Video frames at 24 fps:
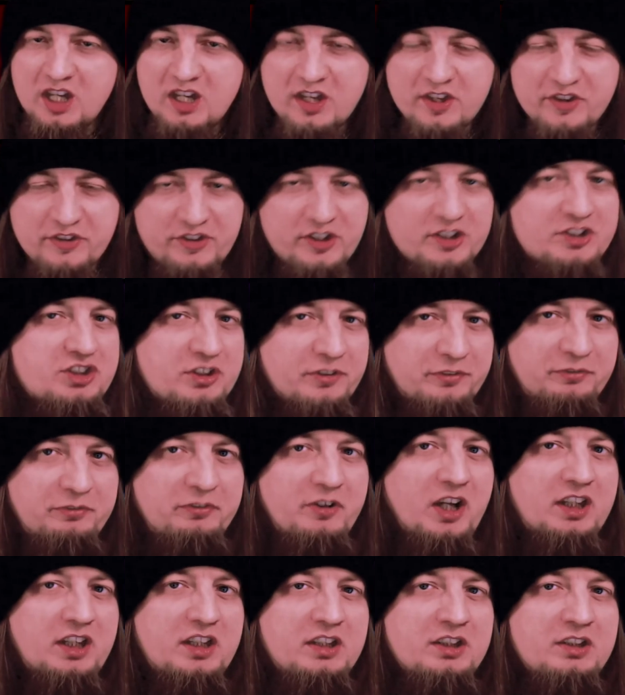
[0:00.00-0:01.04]
Such a
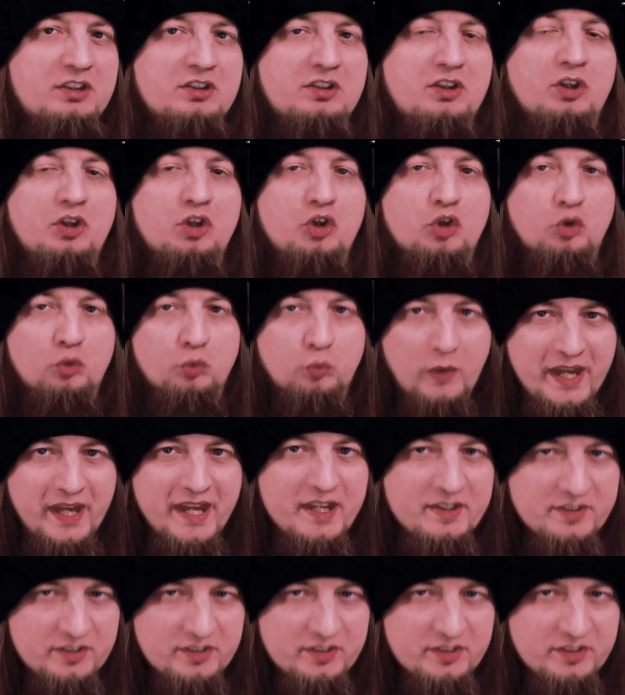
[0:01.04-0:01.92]
fucking great